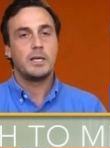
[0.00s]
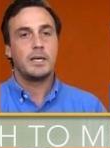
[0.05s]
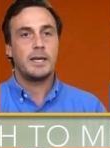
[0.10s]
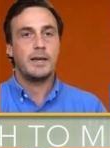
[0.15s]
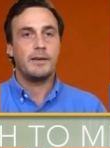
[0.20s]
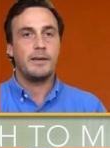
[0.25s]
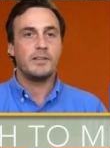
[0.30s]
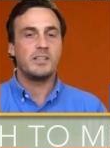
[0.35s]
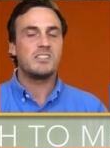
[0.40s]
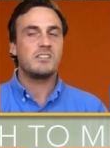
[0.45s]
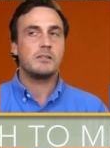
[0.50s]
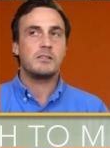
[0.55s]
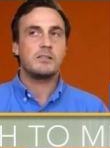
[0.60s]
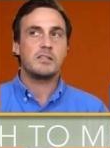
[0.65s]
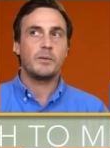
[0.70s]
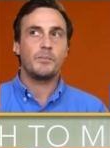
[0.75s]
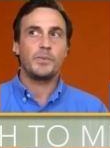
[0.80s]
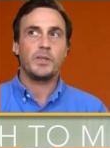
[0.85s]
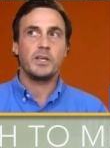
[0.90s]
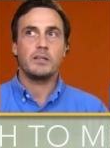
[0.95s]
and this is
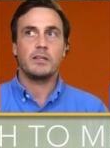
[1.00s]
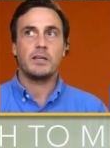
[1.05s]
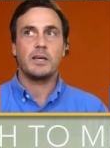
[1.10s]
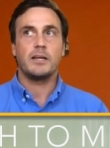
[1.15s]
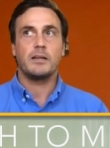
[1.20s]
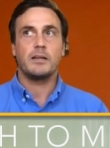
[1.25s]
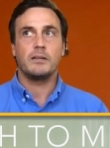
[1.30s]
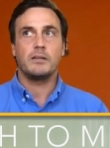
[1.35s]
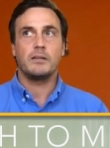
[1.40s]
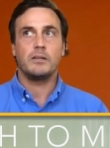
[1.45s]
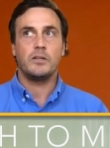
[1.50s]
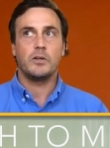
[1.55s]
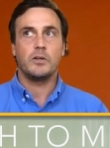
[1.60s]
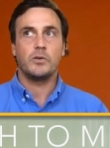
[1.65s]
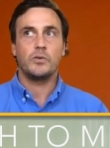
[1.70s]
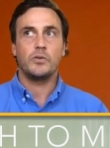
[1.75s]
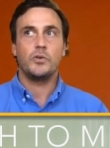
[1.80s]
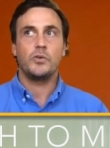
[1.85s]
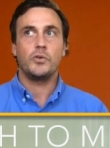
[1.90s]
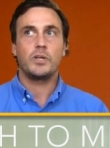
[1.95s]
something that you know
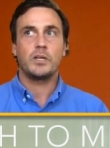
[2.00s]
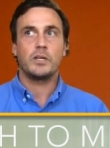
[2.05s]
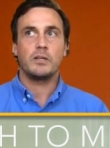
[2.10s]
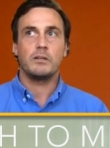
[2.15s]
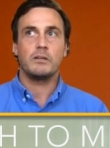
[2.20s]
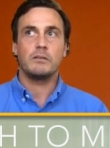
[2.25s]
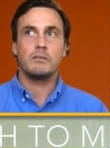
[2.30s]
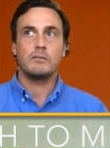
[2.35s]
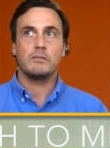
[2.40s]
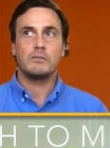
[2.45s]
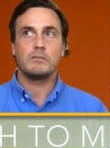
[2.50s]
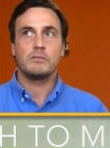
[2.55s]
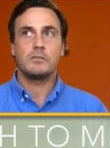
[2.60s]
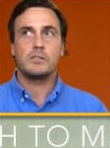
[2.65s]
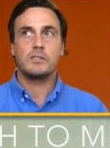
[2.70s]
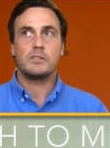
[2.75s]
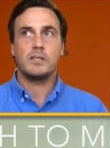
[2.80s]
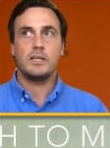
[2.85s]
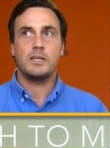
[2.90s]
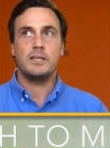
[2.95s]
you can
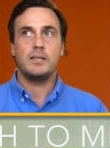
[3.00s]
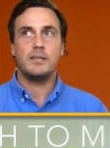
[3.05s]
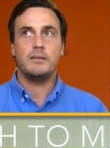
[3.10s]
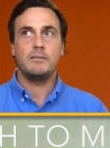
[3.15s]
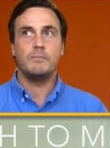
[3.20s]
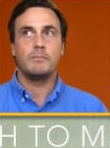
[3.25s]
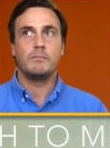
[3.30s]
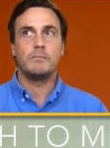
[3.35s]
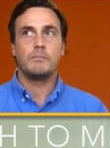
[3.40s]
see